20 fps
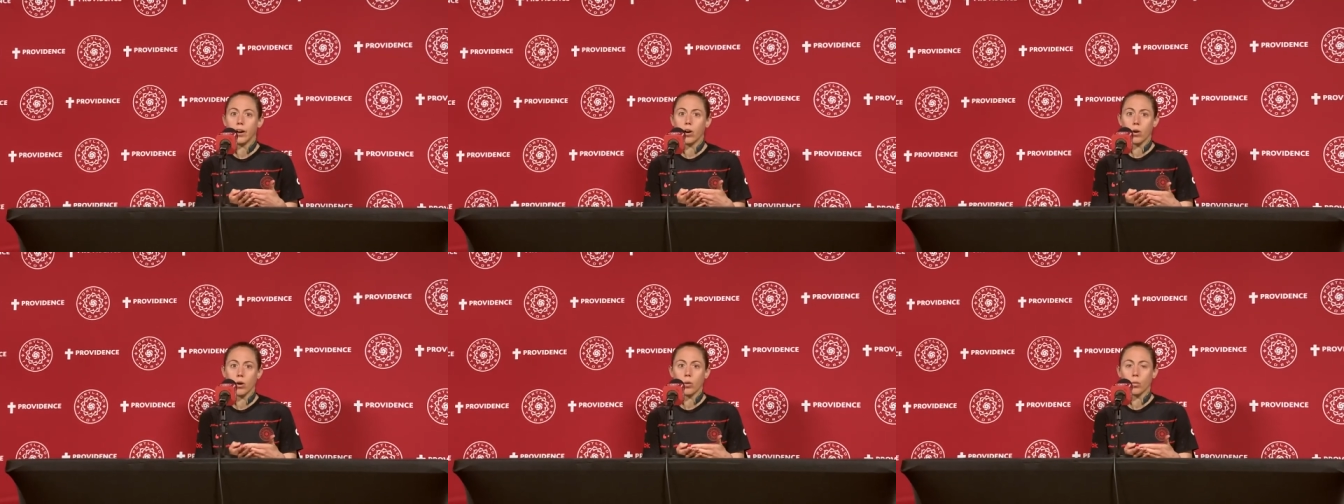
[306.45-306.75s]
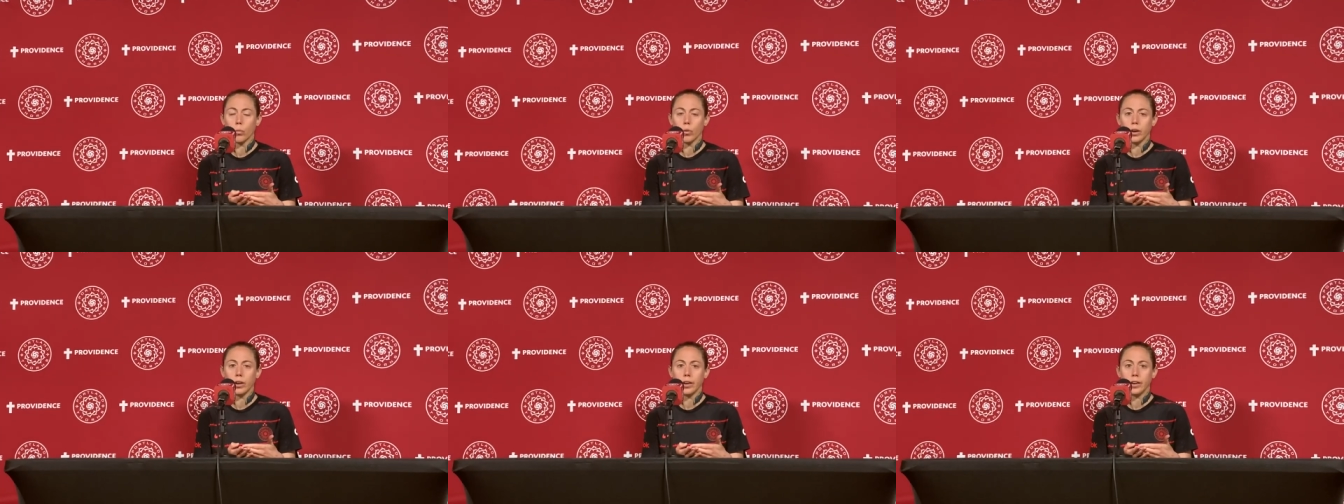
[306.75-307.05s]
aren't
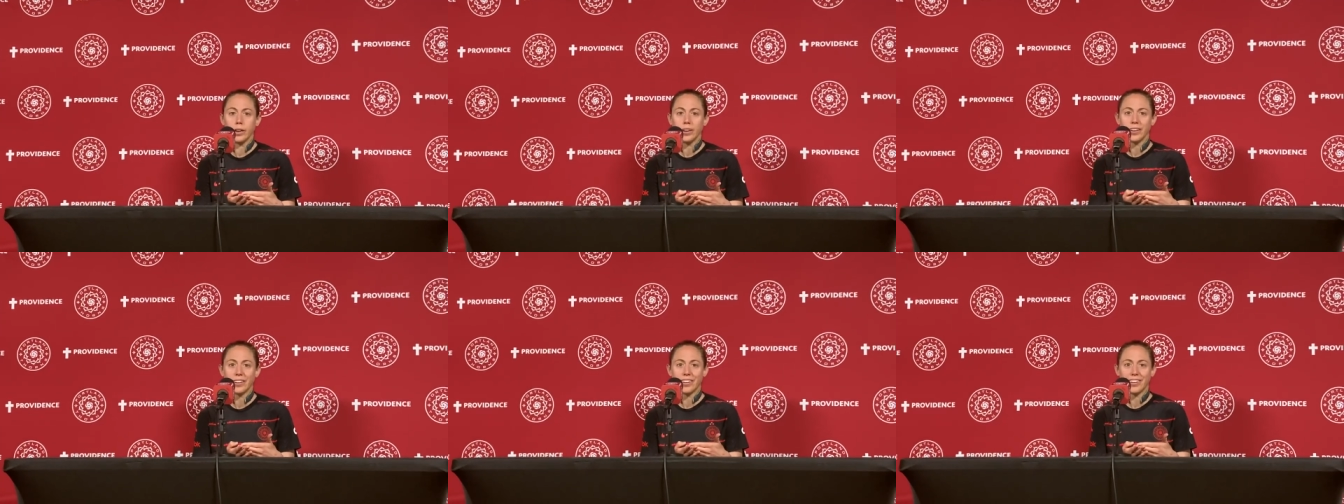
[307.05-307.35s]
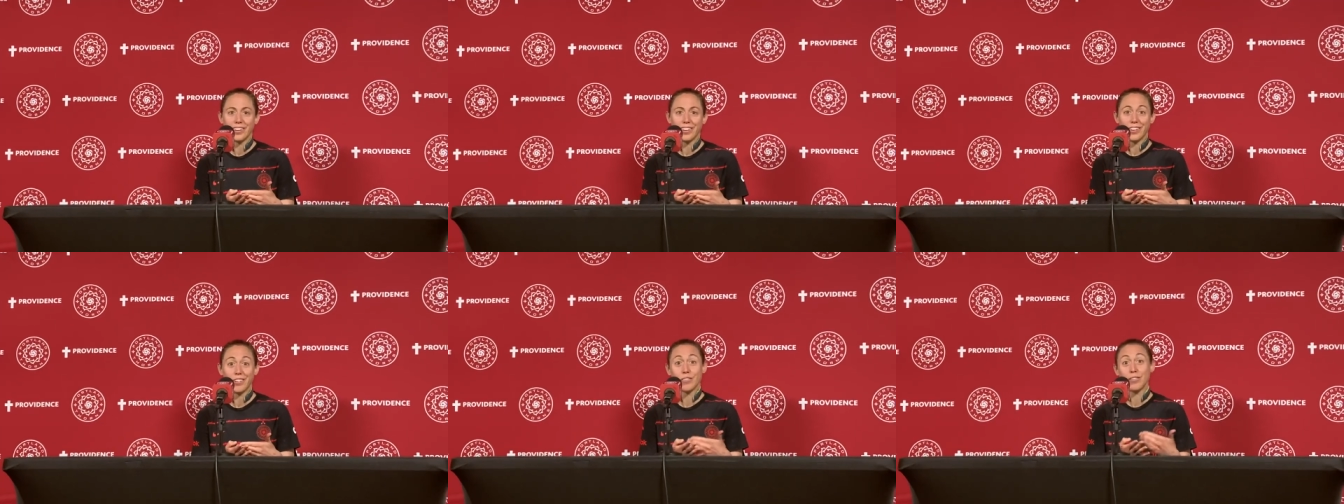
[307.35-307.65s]
we
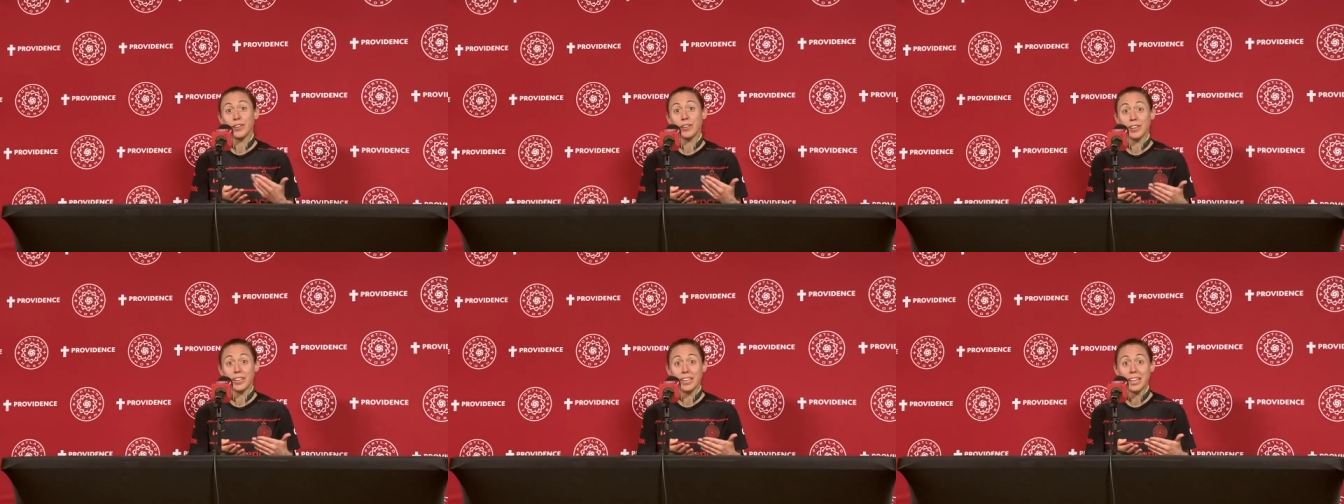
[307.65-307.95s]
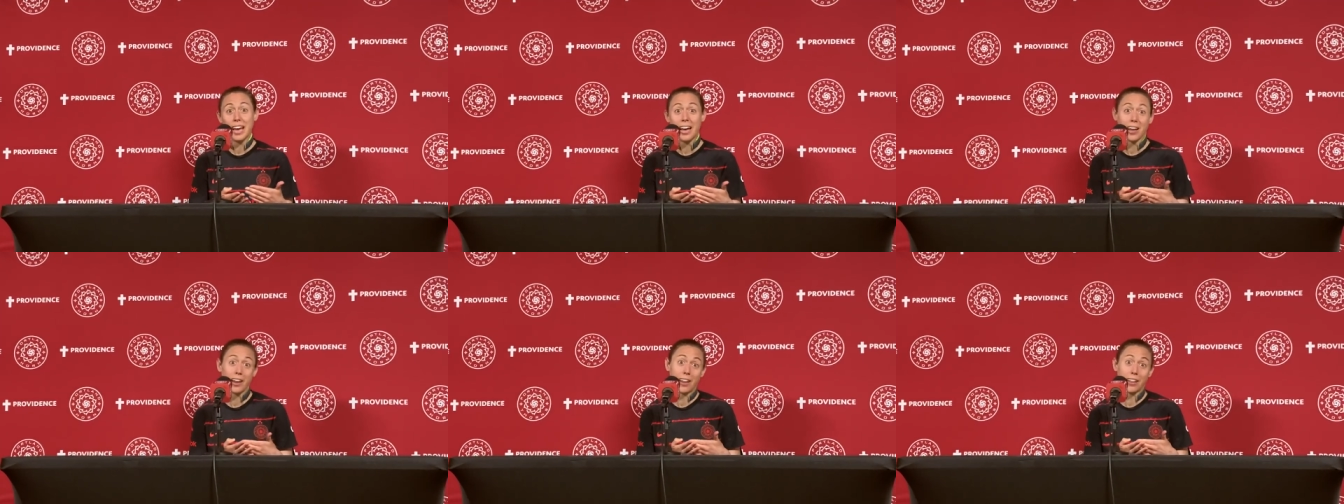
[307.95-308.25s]
feeling
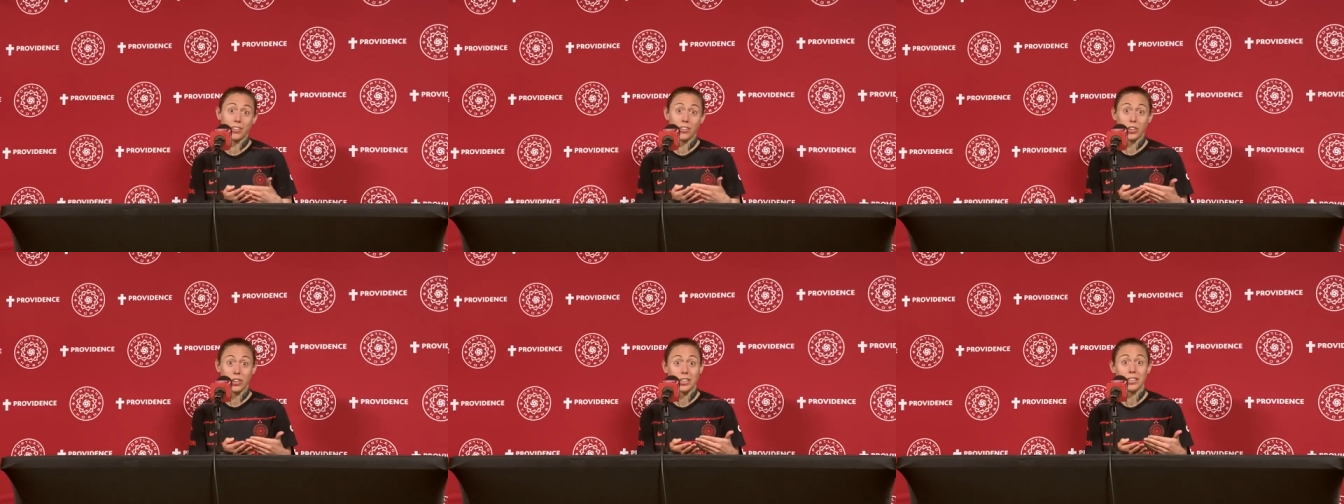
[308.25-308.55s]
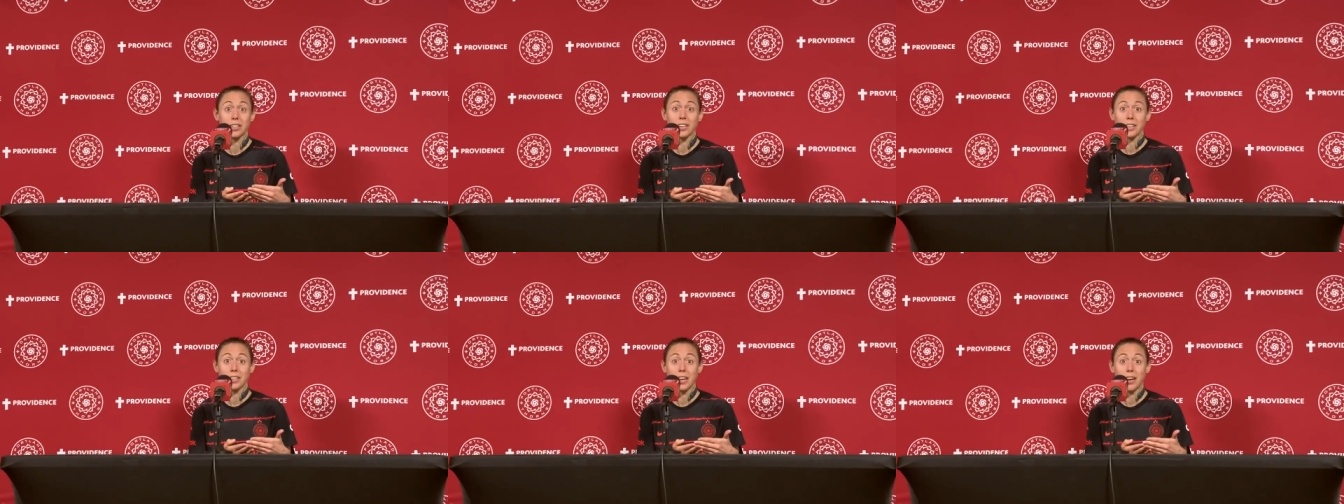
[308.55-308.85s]
that and looking
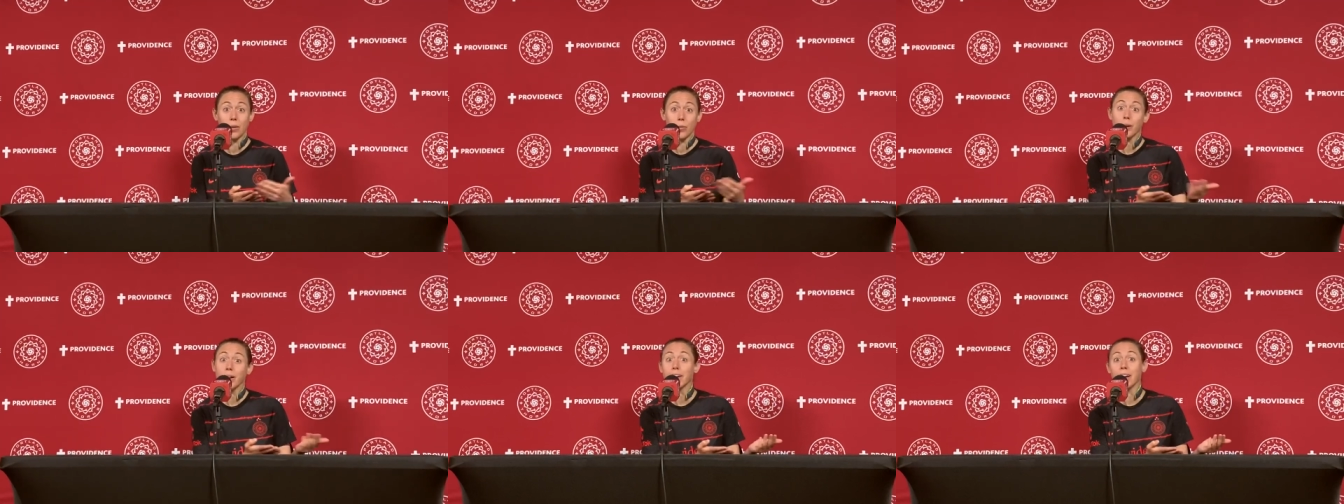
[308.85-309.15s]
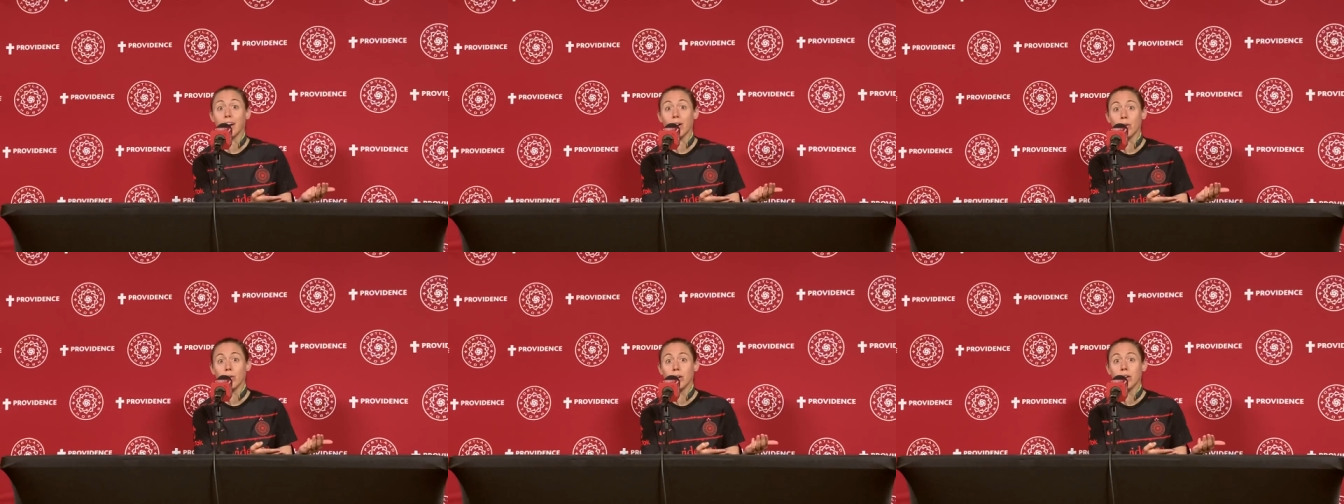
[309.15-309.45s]
like that right now.